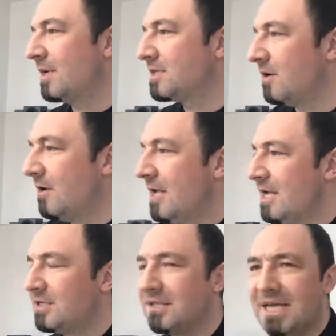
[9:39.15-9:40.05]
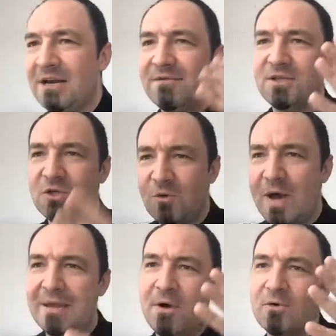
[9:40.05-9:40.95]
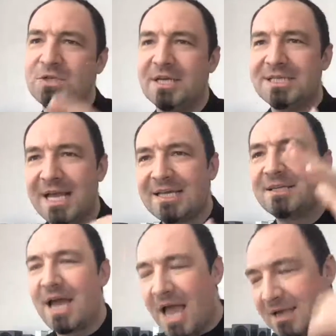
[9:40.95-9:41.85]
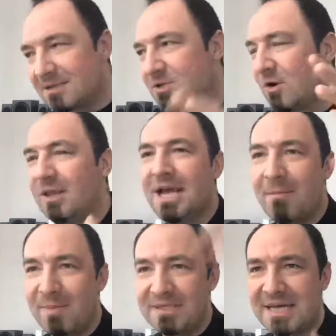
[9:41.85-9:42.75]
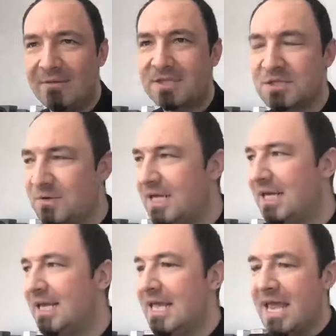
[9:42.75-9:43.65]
So it's kind of a two-way motion. It's like scrolling up and down the screen.